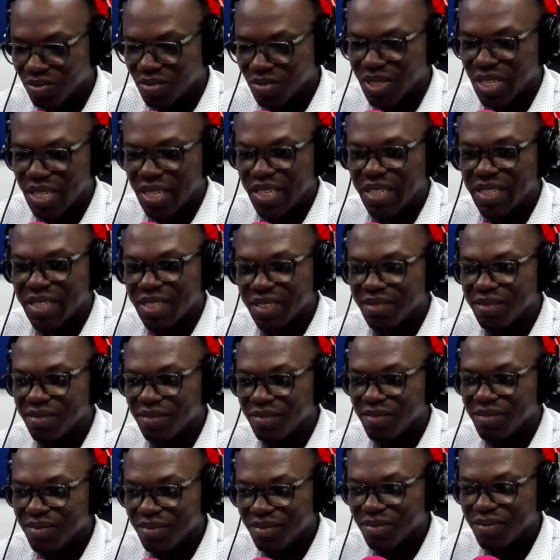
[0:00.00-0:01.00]
Charlie,
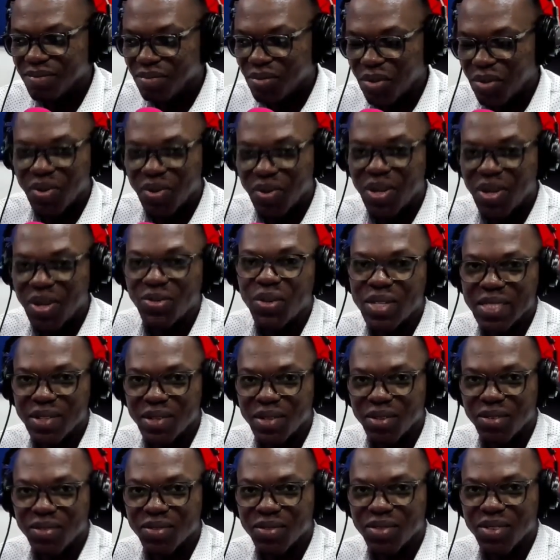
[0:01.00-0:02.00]
prepare
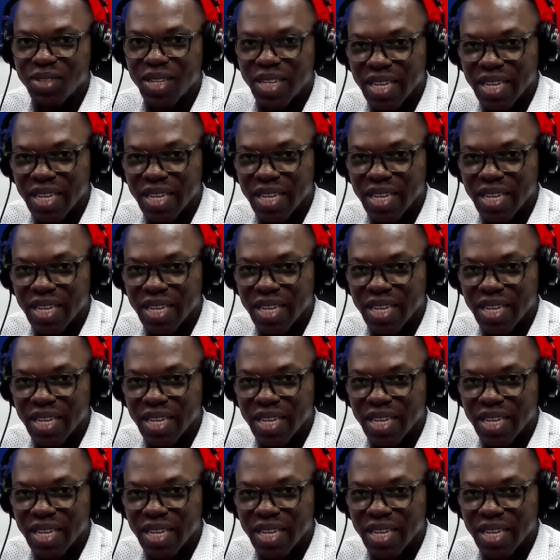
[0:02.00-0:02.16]
yourself.